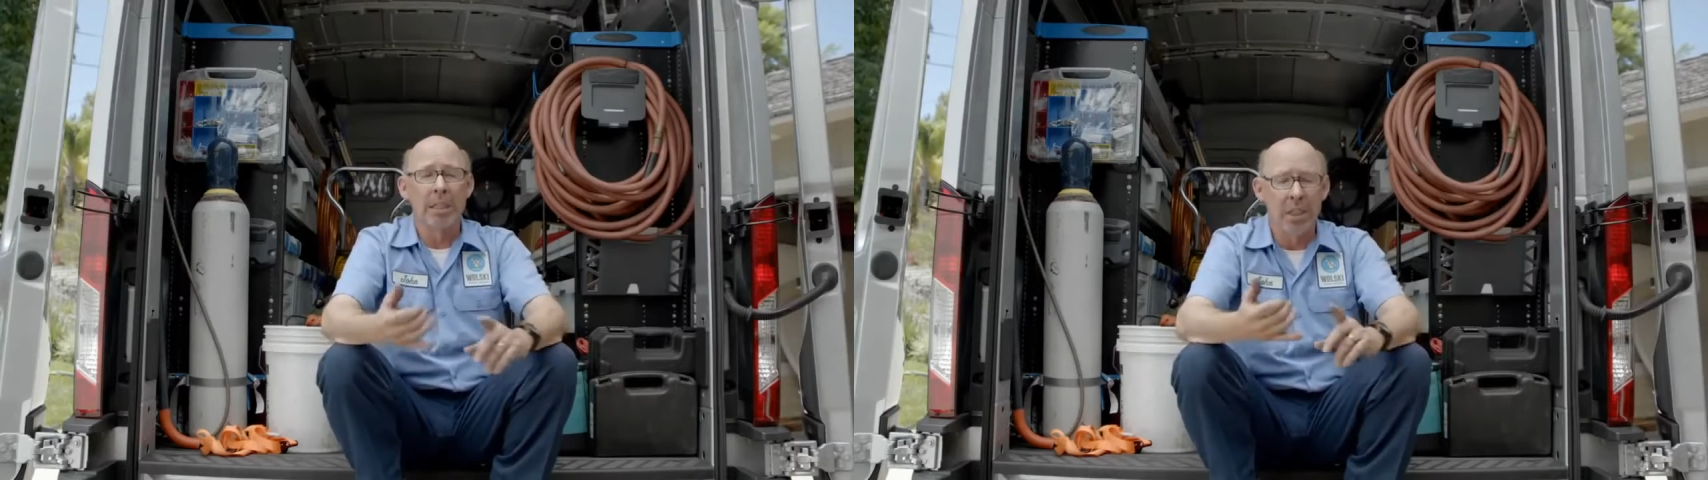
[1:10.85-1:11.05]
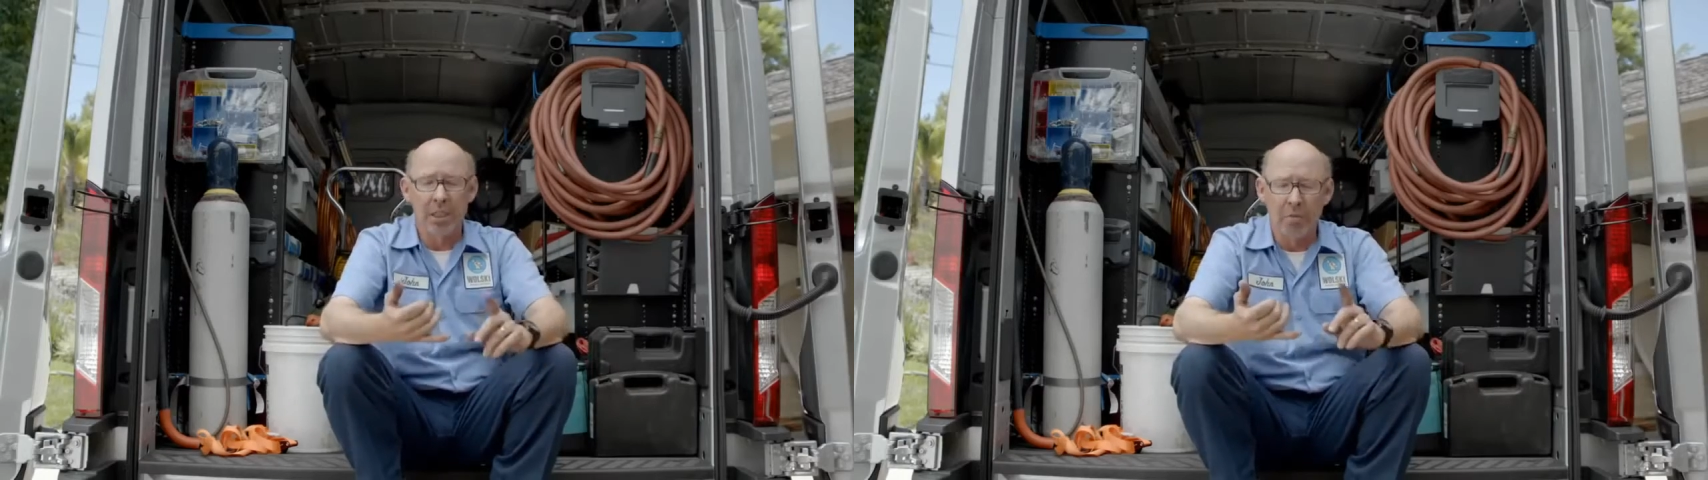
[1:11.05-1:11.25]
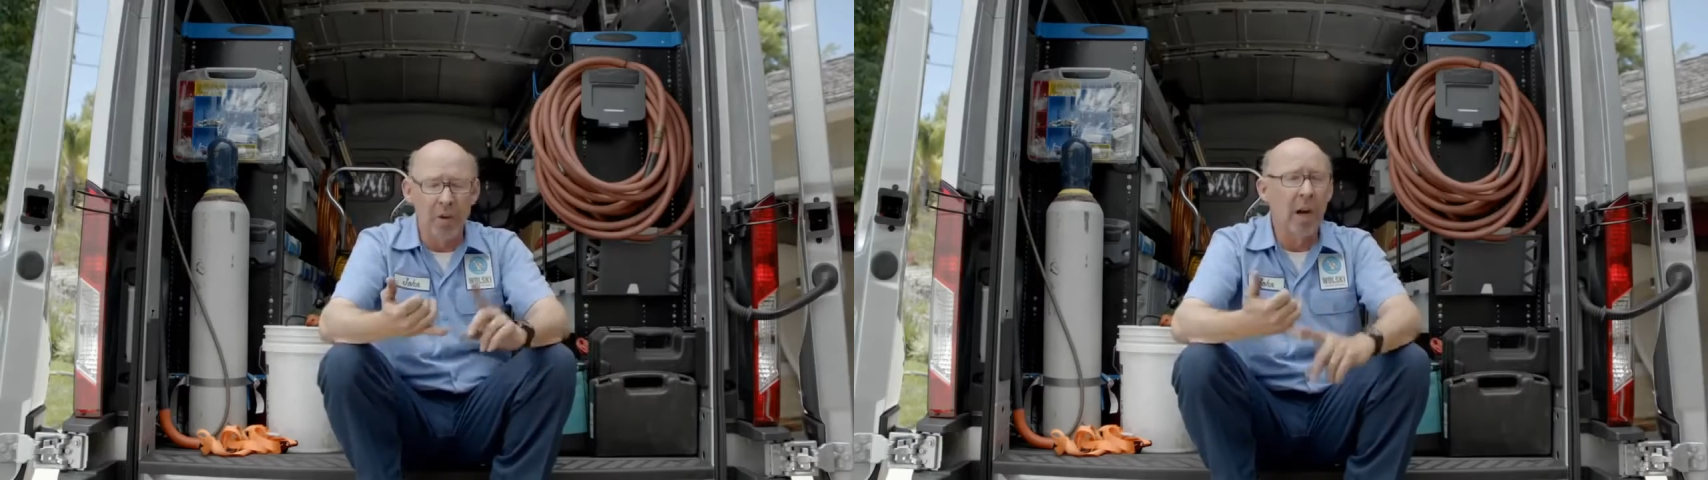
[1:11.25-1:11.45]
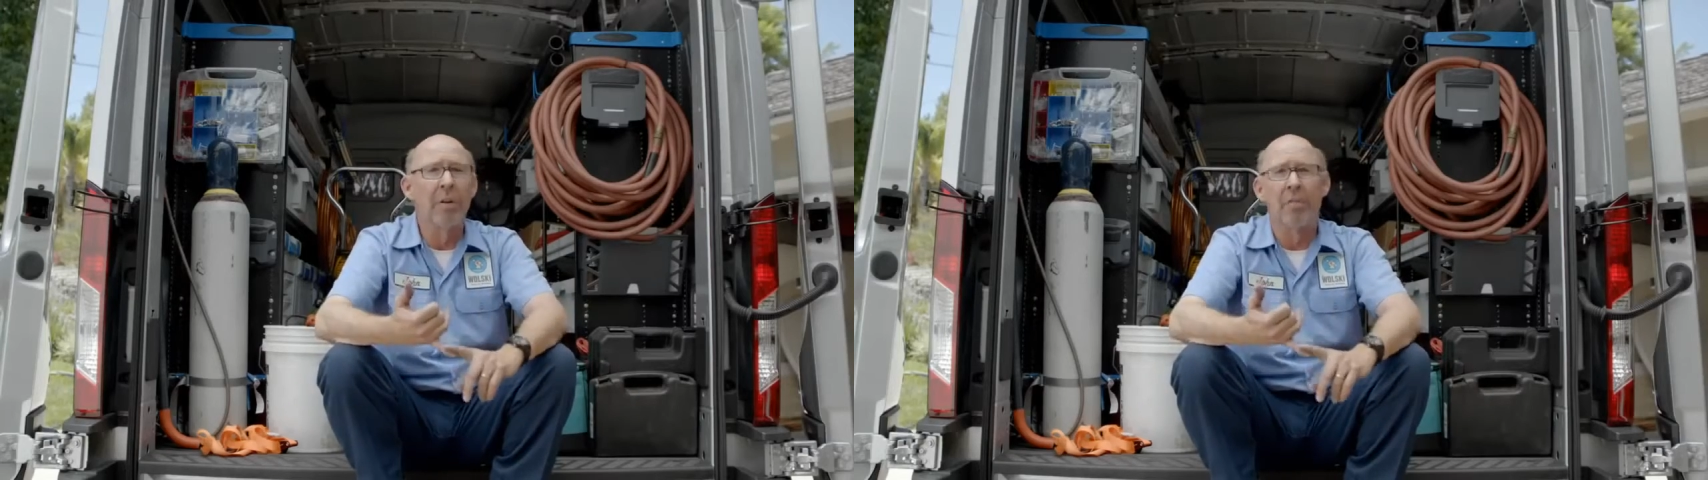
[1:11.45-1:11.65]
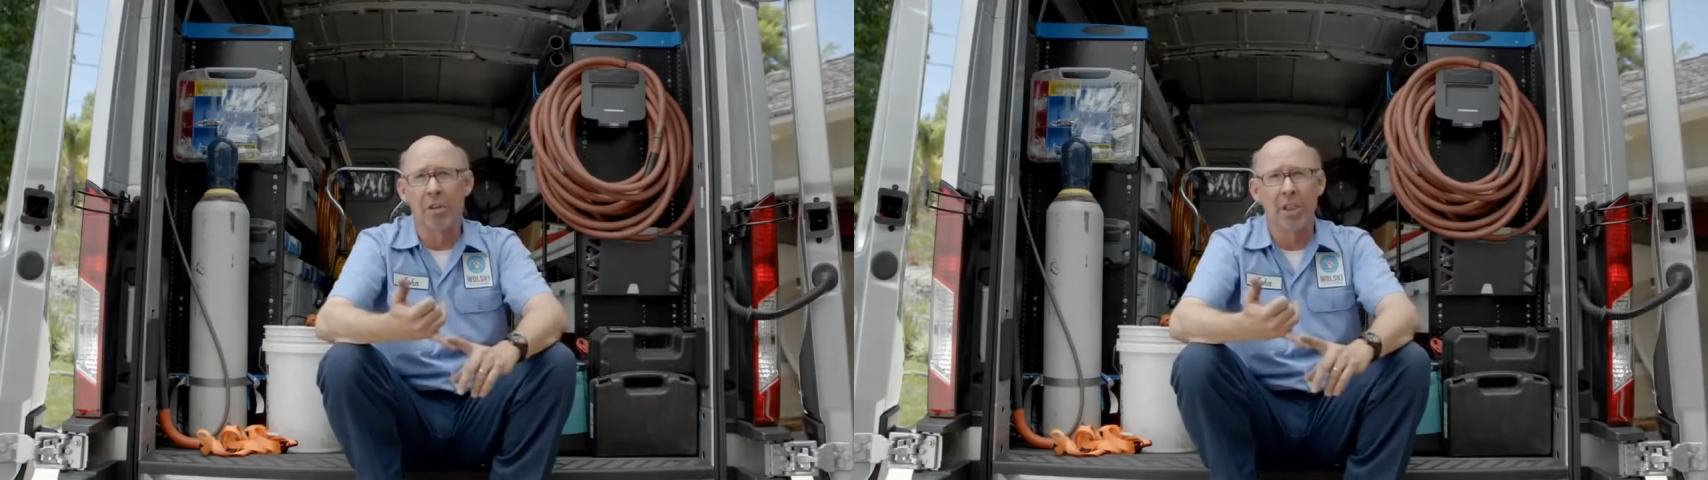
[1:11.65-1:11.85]
It's, it's
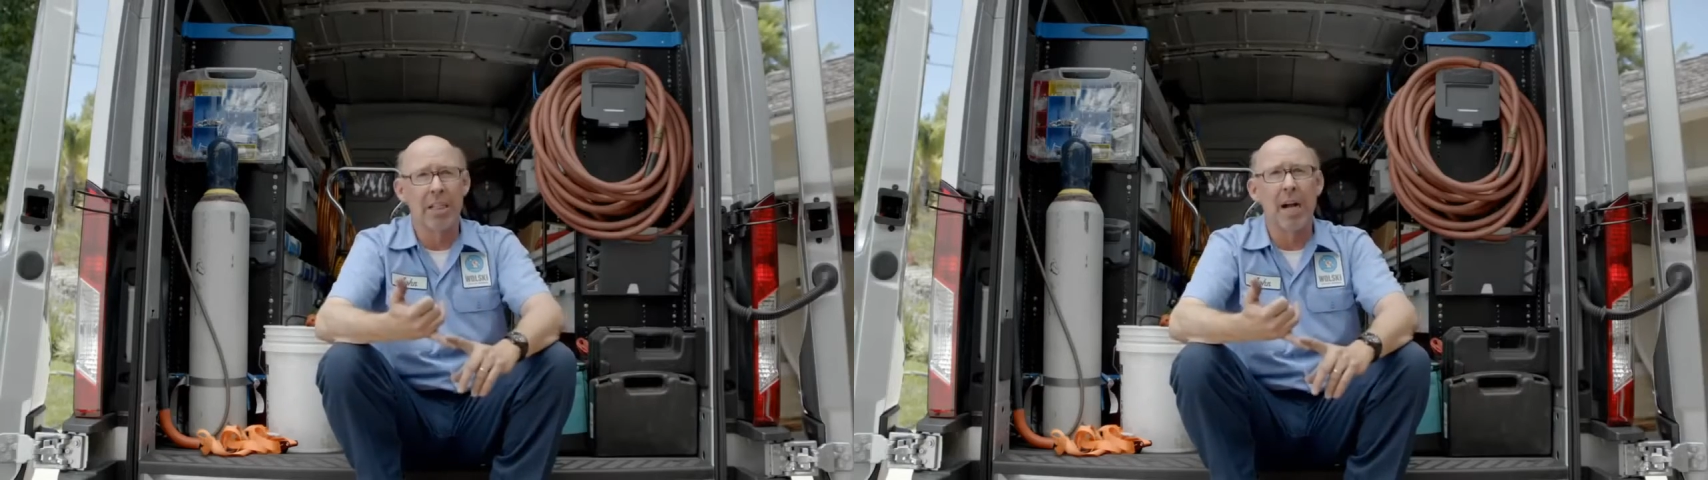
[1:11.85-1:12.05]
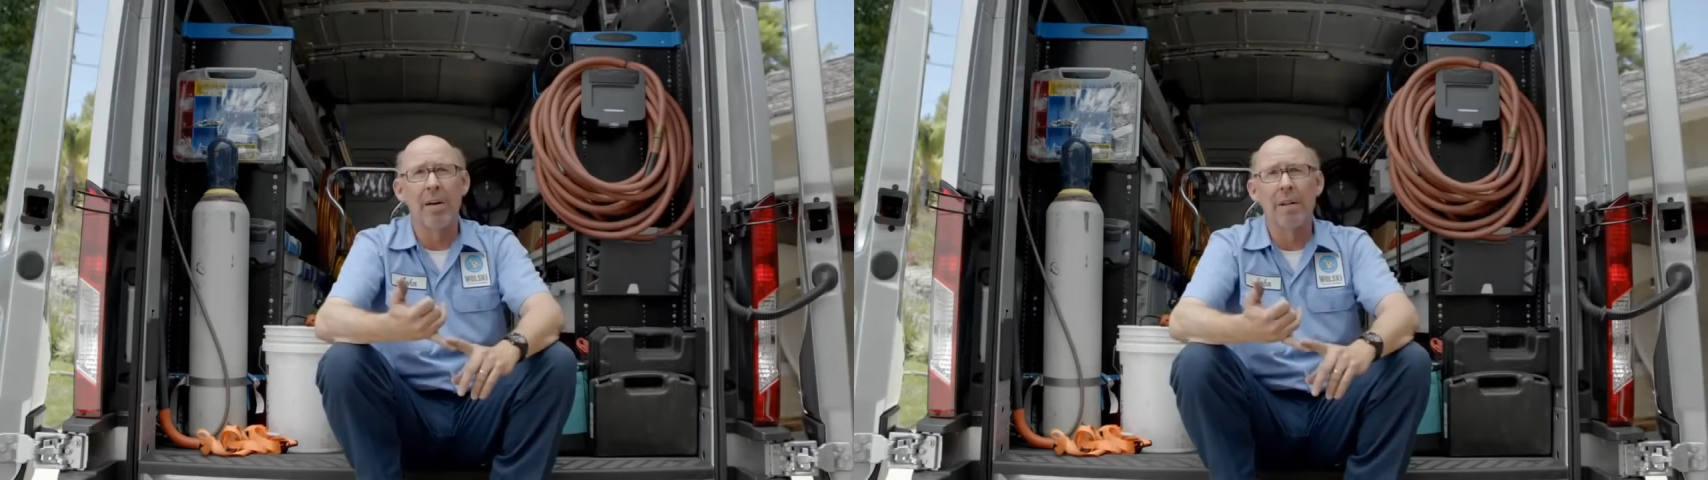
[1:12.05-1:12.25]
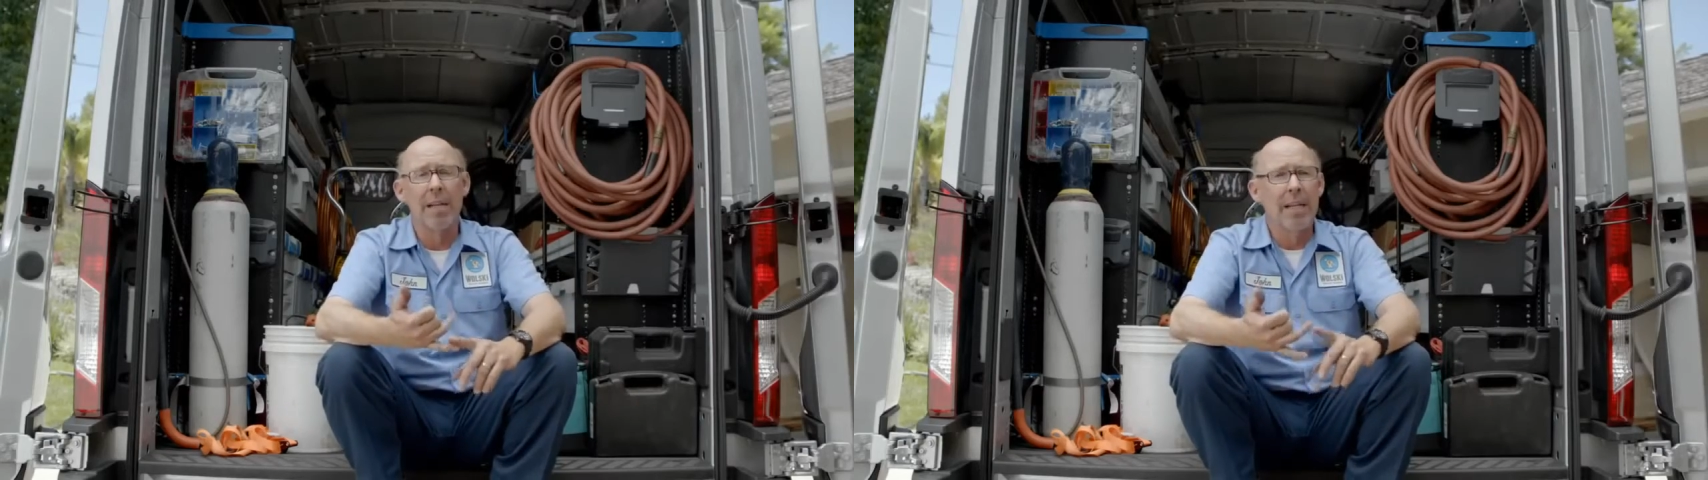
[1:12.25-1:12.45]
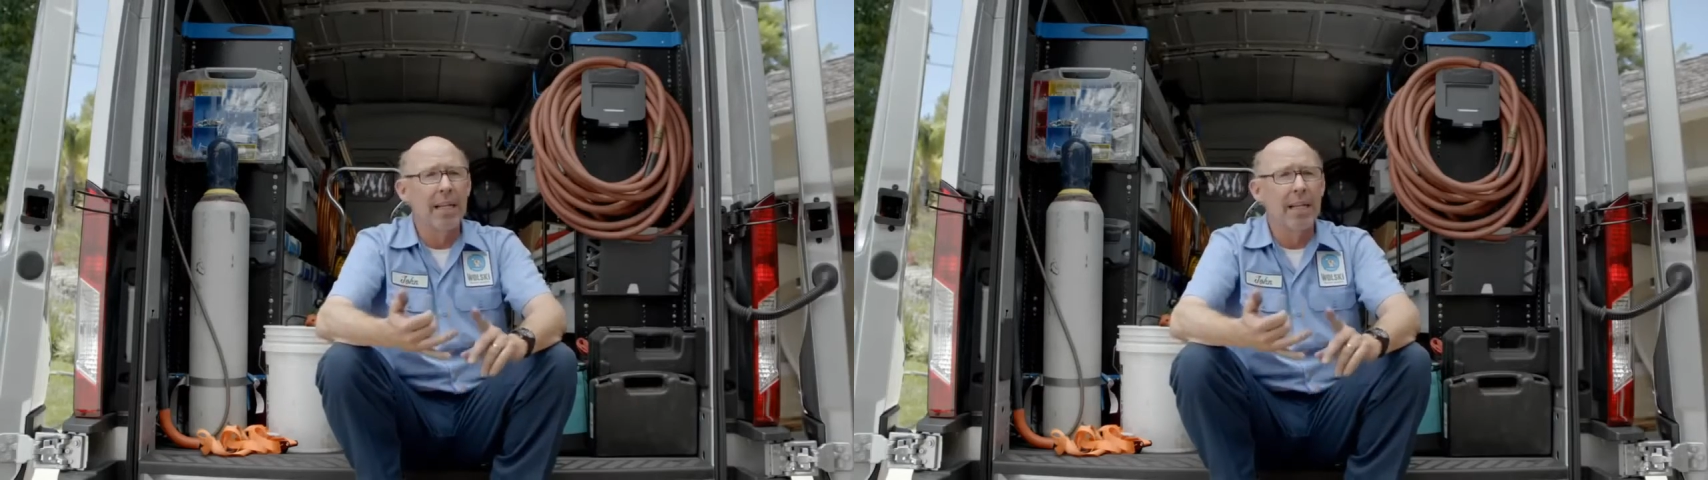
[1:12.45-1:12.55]
very versatile,